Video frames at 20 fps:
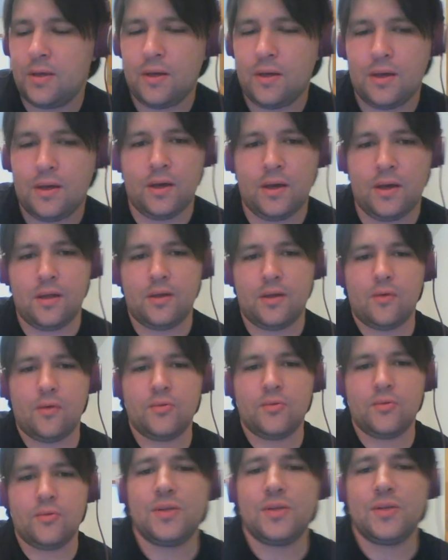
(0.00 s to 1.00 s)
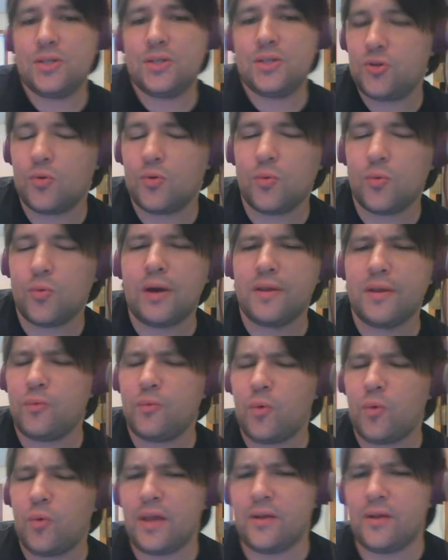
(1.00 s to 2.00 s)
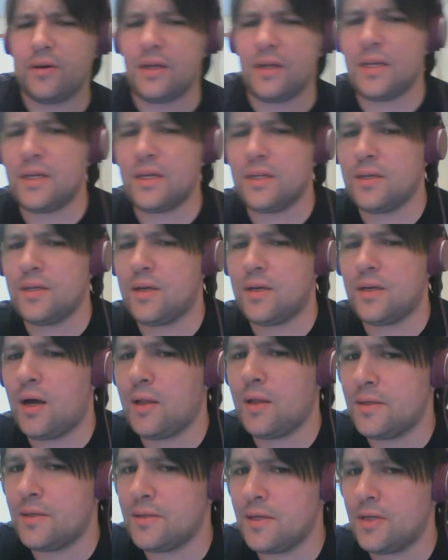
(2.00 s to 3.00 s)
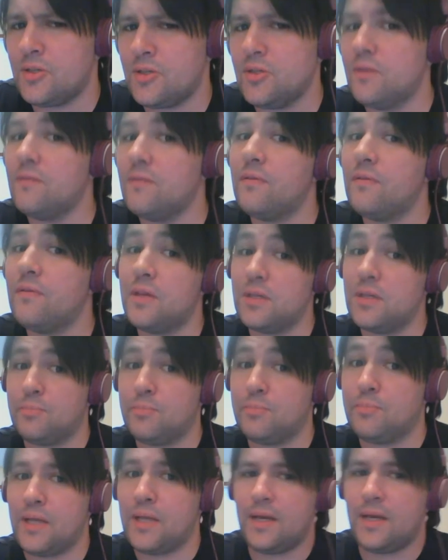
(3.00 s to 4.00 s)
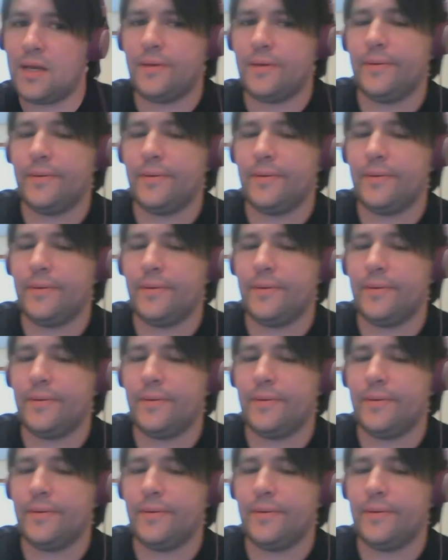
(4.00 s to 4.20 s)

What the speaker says: and no one's really sure why they're getting into colonization of this planet.